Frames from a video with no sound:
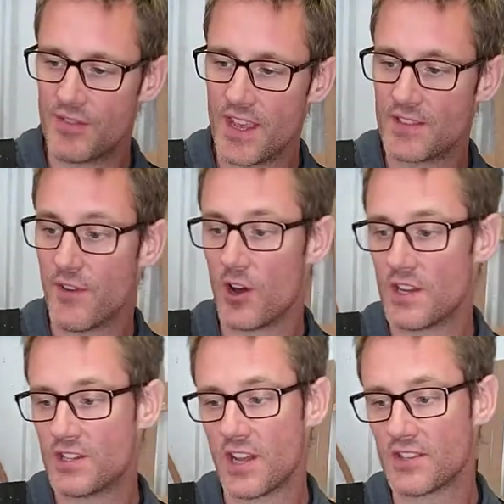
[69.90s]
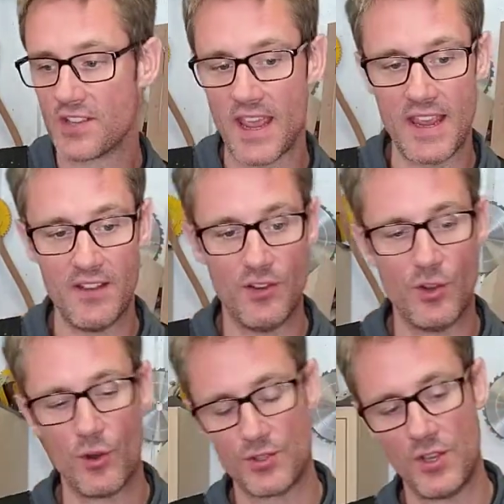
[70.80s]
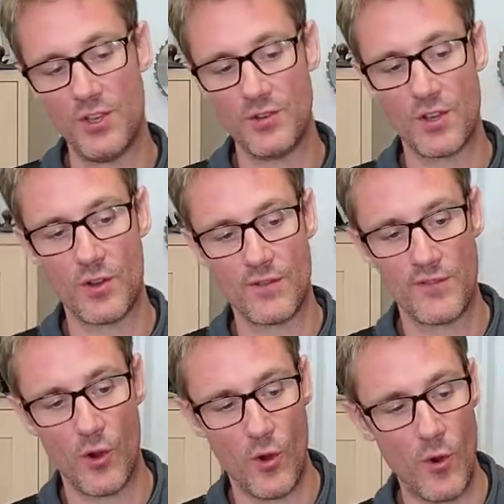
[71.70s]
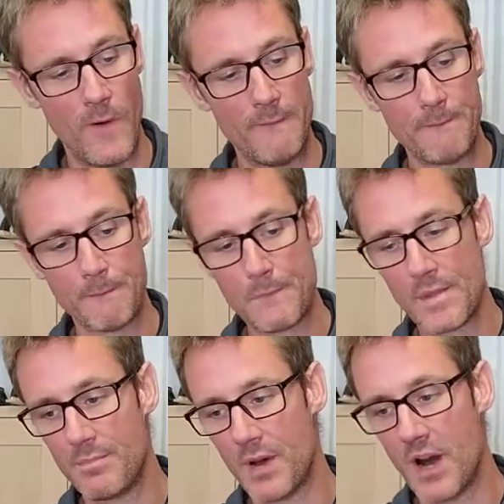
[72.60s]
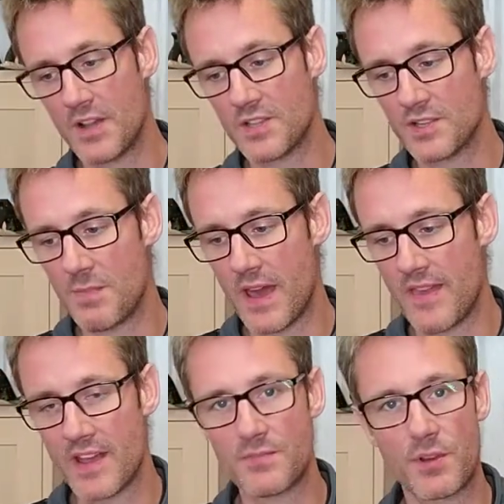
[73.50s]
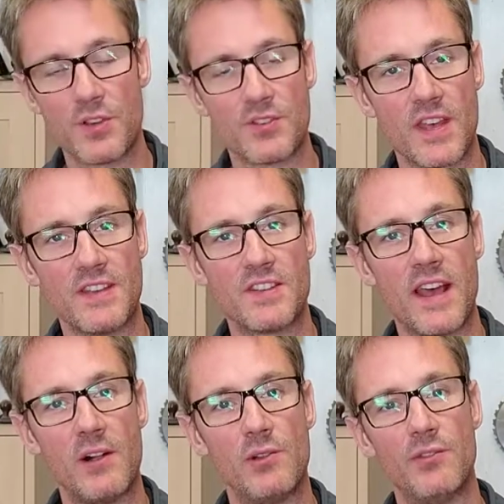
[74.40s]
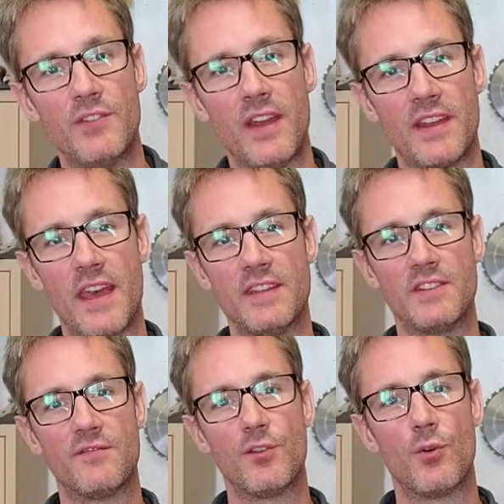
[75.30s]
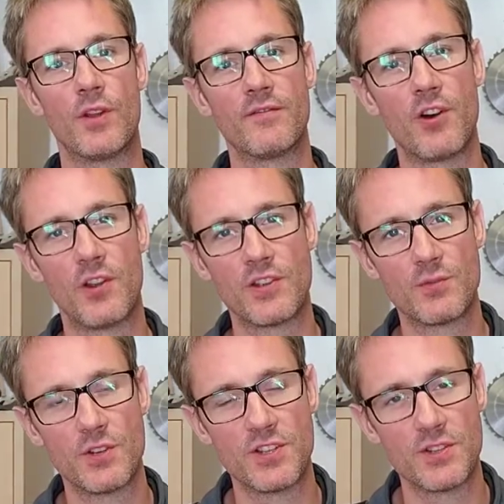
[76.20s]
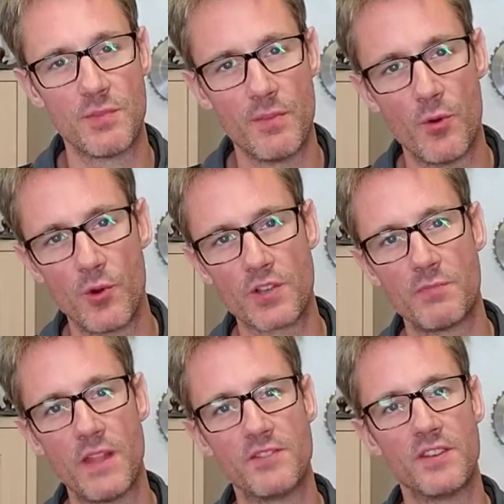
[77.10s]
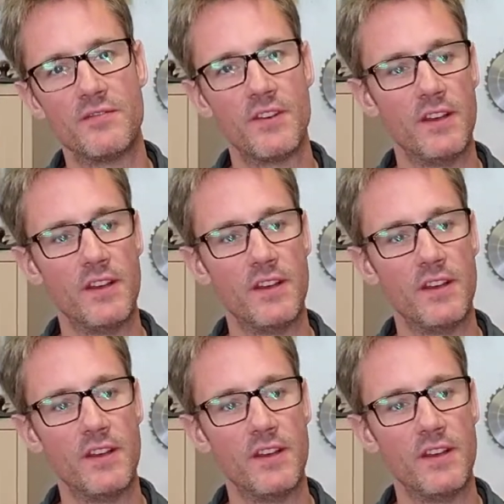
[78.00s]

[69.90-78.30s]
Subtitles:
this varnish does say not to use it on a floor, but I suspect that's because they sell dedicated flooring varnish which is a bit more expensive.